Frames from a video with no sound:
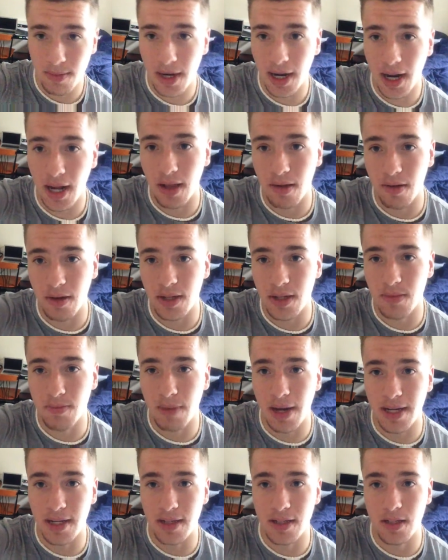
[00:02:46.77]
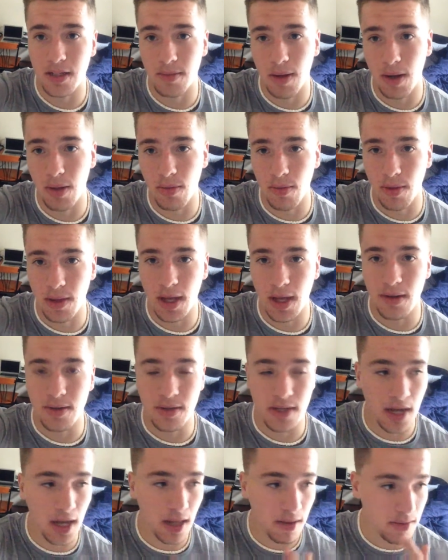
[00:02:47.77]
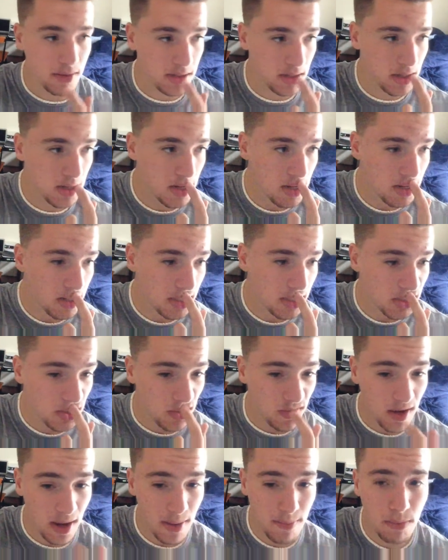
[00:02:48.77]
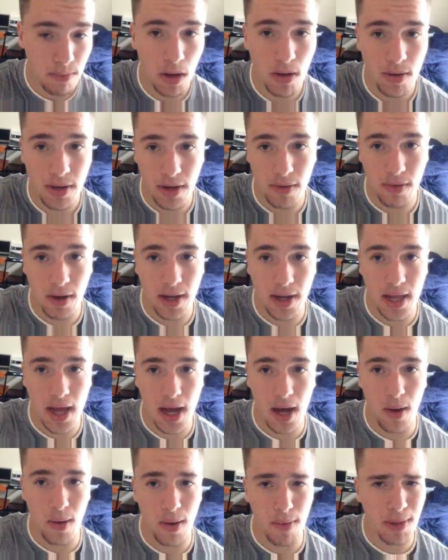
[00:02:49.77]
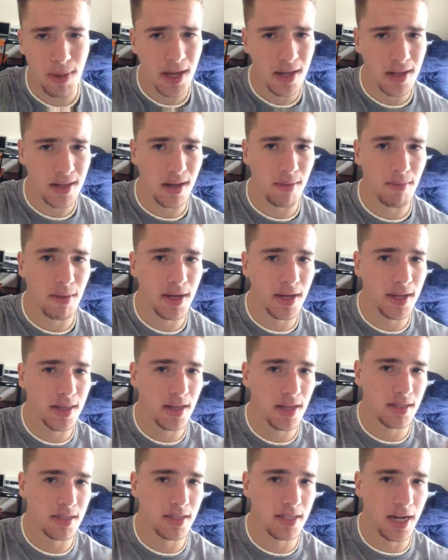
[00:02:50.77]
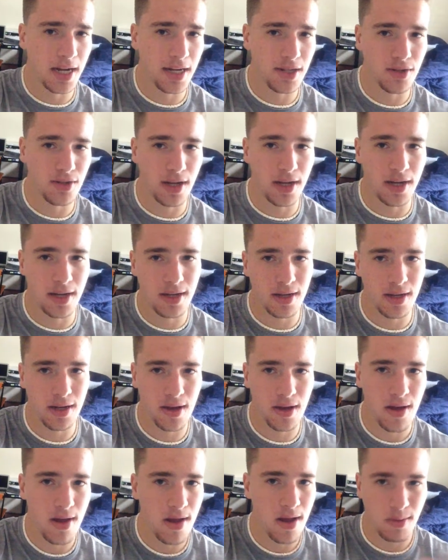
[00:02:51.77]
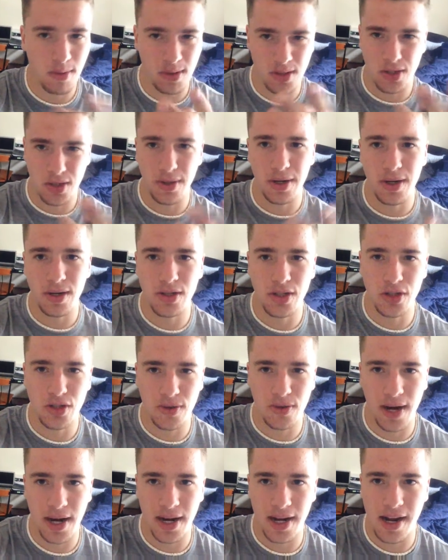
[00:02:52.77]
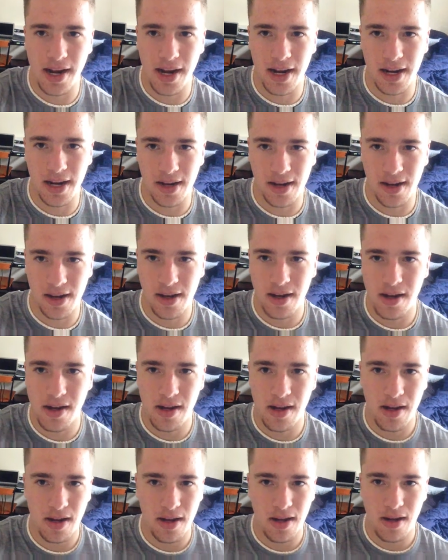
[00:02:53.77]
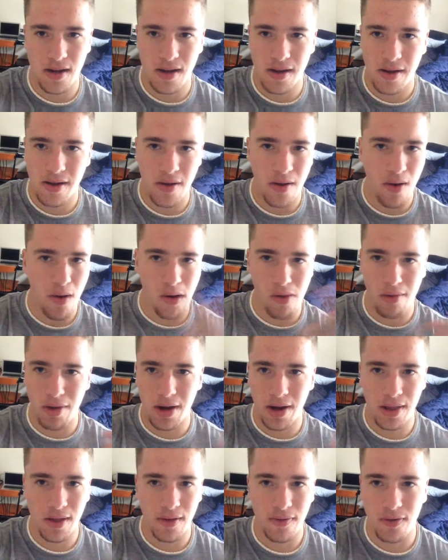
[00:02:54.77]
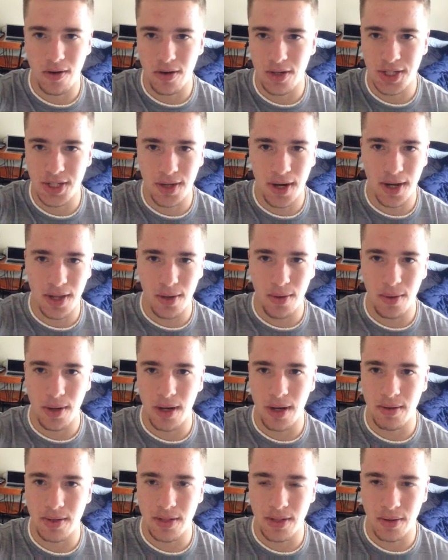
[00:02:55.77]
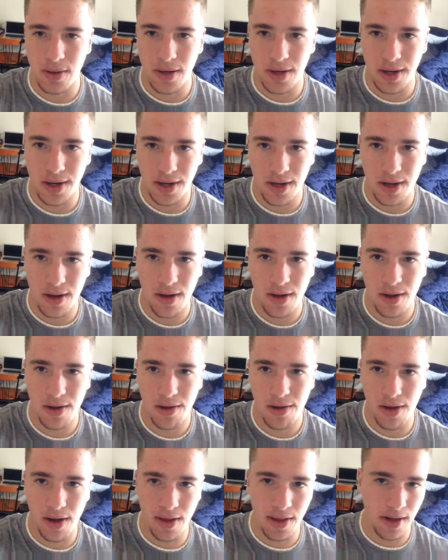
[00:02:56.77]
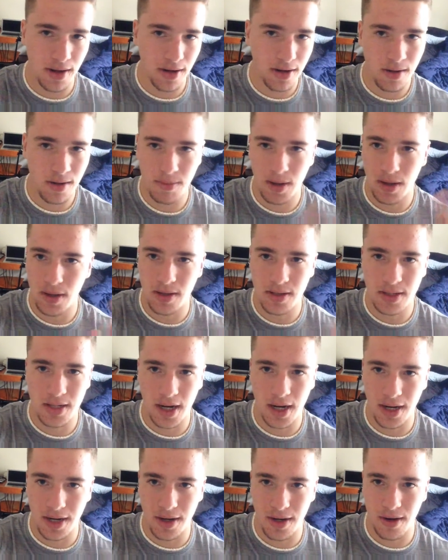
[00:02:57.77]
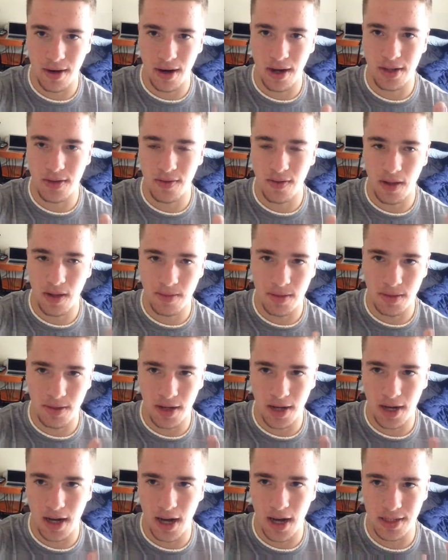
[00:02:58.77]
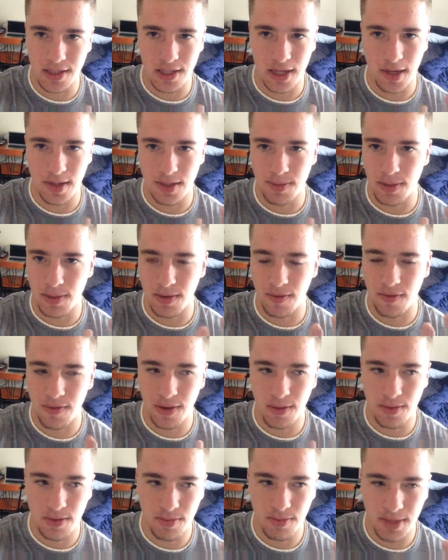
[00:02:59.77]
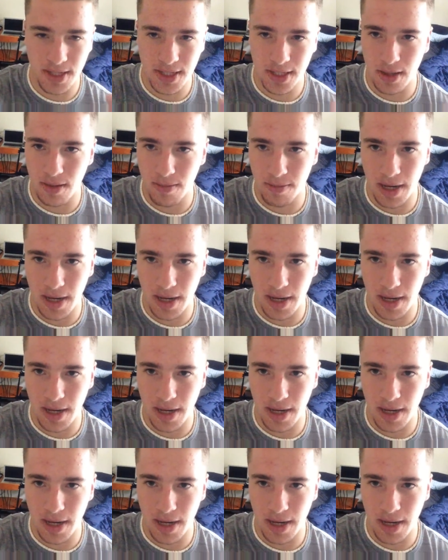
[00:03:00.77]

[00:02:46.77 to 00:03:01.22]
my calories maintenance is about 3,000 calories. So if I'm bulking right now, I'm like in that stage, like about 2 years of training. A lot of that first year, I didn't know what I was doing. And then a good amount of the second year, I developed some good concepts, but a few was missing the